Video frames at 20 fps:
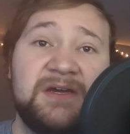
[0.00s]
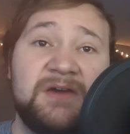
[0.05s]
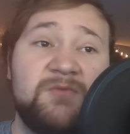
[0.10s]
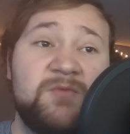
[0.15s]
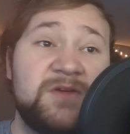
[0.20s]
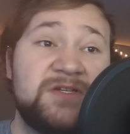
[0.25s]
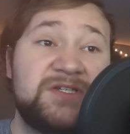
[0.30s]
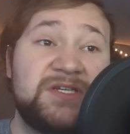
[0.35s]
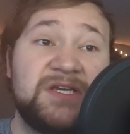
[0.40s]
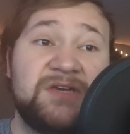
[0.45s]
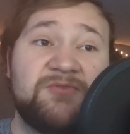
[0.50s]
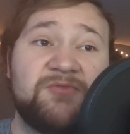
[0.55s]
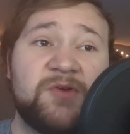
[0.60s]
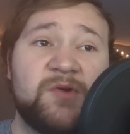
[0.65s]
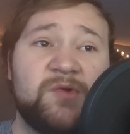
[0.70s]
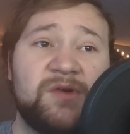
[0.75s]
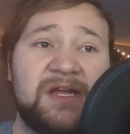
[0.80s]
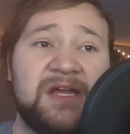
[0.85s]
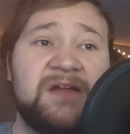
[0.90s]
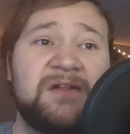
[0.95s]
When she
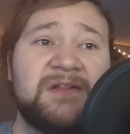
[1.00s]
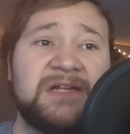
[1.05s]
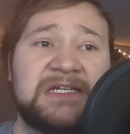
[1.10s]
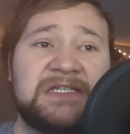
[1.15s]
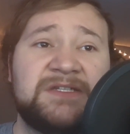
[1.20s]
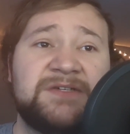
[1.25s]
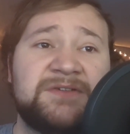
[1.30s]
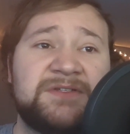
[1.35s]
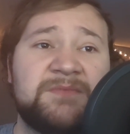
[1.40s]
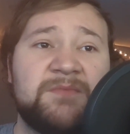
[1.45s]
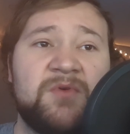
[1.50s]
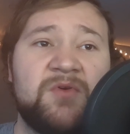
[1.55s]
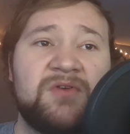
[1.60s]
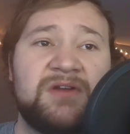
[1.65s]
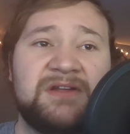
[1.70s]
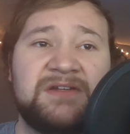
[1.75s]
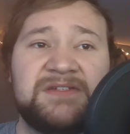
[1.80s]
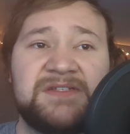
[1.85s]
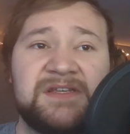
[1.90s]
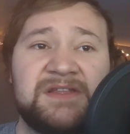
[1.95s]
grew ill on those
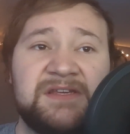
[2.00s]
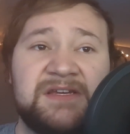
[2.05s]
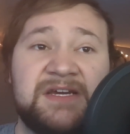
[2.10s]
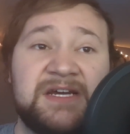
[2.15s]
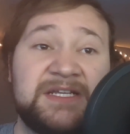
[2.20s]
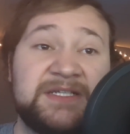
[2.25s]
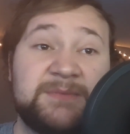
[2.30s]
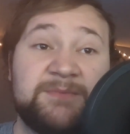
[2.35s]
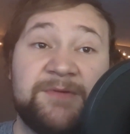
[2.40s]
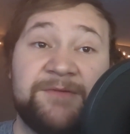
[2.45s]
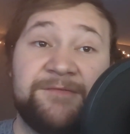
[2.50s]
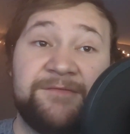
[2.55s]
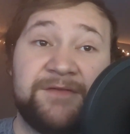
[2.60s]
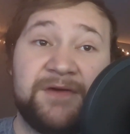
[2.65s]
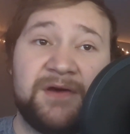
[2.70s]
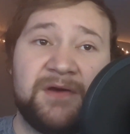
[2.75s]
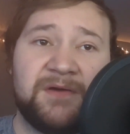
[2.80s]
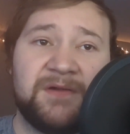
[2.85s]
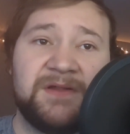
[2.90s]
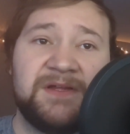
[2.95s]
mornings on the cusp of
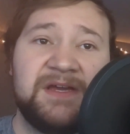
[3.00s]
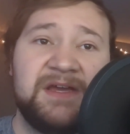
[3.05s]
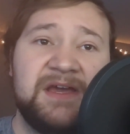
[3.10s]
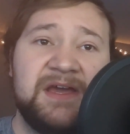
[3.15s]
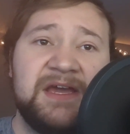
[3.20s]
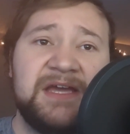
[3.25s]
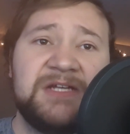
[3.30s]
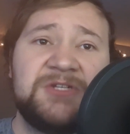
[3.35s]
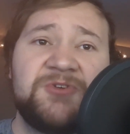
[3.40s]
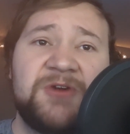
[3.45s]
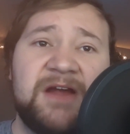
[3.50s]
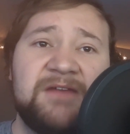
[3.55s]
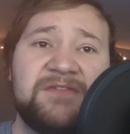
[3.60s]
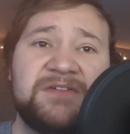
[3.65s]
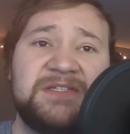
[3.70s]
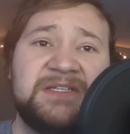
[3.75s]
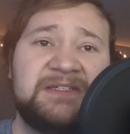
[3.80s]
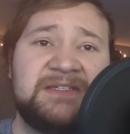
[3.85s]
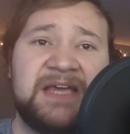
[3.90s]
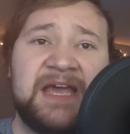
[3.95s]
fall, he
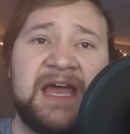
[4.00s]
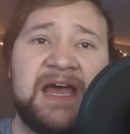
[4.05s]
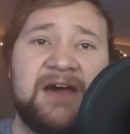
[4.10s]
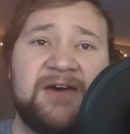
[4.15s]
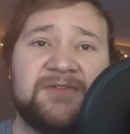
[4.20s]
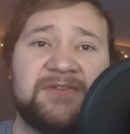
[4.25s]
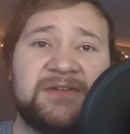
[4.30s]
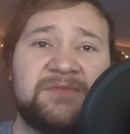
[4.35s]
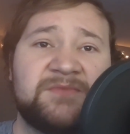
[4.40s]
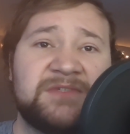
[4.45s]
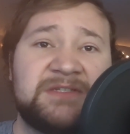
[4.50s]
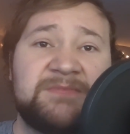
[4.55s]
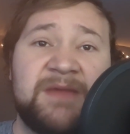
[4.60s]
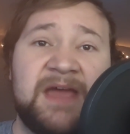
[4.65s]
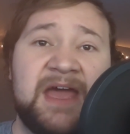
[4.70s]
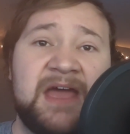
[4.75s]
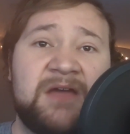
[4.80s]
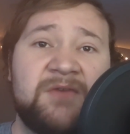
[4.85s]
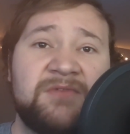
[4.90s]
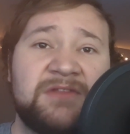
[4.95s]
traveled to town and was
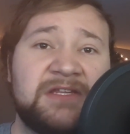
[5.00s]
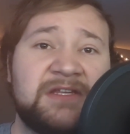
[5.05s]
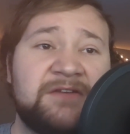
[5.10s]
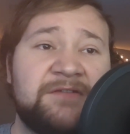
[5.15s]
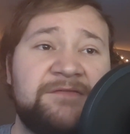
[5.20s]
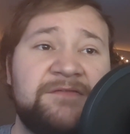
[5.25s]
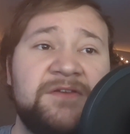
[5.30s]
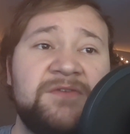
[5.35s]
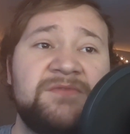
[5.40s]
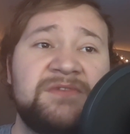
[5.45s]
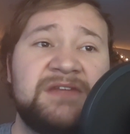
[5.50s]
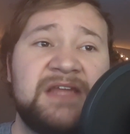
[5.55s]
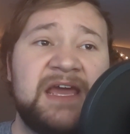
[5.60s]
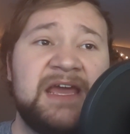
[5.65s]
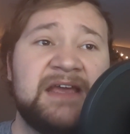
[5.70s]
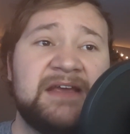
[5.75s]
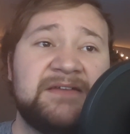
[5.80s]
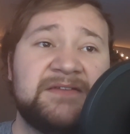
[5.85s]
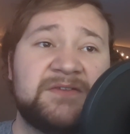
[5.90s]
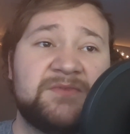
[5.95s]
back within a few
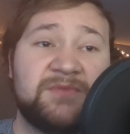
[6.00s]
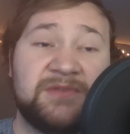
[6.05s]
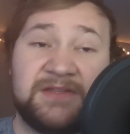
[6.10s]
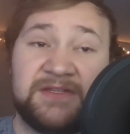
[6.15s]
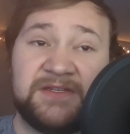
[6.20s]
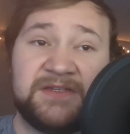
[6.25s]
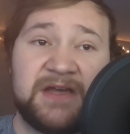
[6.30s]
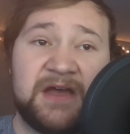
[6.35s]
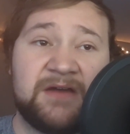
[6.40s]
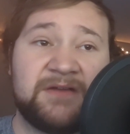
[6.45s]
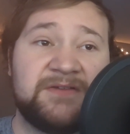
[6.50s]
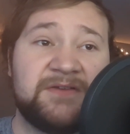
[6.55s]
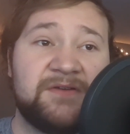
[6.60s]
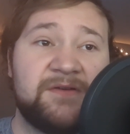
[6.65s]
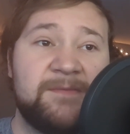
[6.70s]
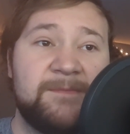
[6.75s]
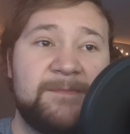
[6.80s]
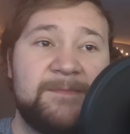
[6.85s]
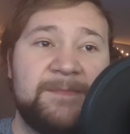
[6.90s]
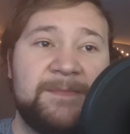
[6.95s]
days with the
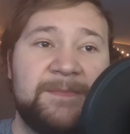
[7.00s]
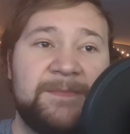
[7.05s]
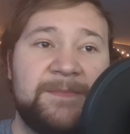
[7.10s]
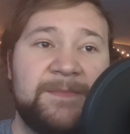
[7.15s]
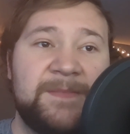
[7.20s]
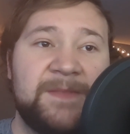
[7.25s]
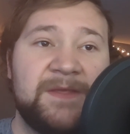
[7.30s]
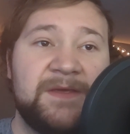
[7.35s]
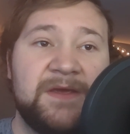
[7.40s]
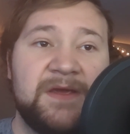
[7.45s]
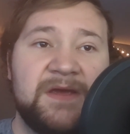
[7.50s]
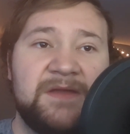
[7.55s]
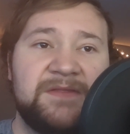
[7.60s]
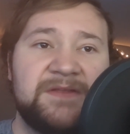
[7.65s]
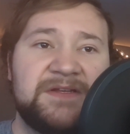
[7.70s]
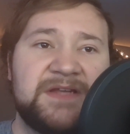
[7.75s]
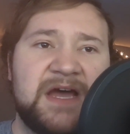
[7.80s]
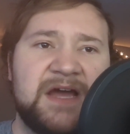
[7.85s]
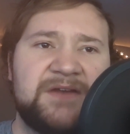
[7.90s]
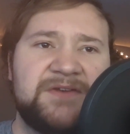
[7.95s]
doctor. The
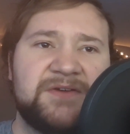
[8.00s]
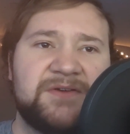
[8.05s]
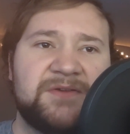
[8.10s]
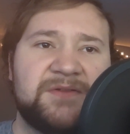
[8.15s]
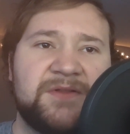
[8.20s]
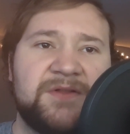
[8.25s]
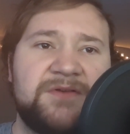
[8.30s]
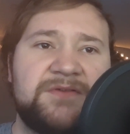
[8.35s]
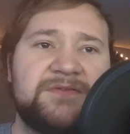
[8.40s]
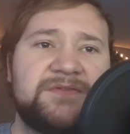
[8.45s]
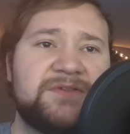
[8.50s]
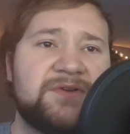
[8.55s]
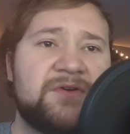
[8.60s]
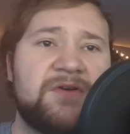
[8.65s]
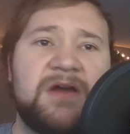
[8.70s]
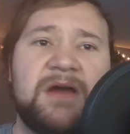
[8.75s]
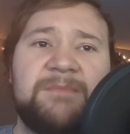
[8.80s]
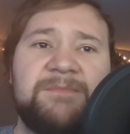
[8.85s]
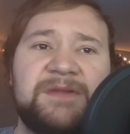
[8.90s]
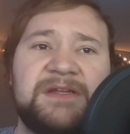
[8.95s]
doctor looked her
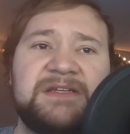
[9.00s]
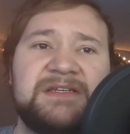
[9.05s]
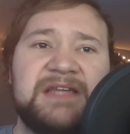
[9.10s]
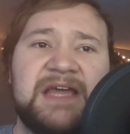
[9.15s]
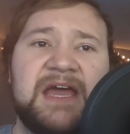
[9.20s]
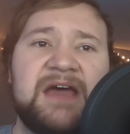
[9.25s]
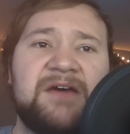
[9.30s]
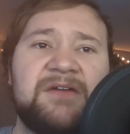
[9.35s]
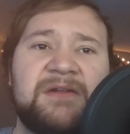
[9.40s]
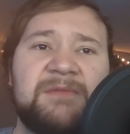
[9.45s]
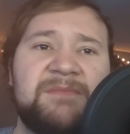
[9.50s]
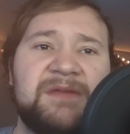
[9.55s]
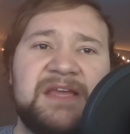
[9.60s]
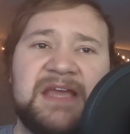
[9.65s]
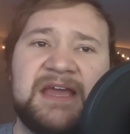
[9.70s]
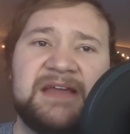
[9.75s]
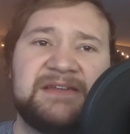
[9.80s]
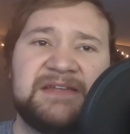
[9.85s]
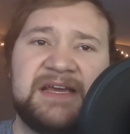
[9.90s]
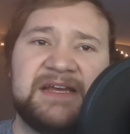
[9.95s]
up and down and
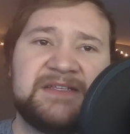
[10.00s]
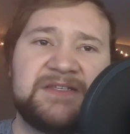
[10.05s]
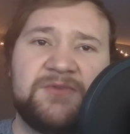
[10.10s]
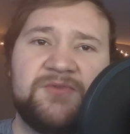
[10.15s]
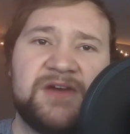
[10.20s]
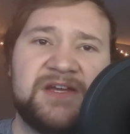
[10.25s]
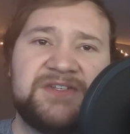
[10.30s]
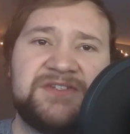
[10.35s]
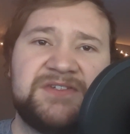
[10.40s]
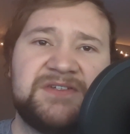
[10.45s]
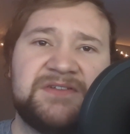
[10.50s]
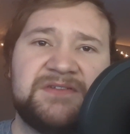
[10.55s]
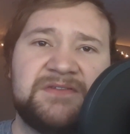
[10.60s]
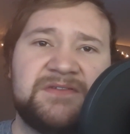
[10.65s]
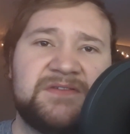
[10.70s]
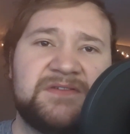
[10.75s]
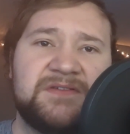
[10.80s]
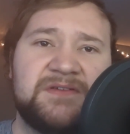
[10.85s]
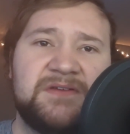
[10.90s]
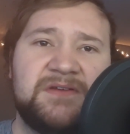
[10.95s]
began to ask
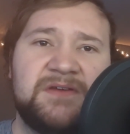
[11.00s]
questions.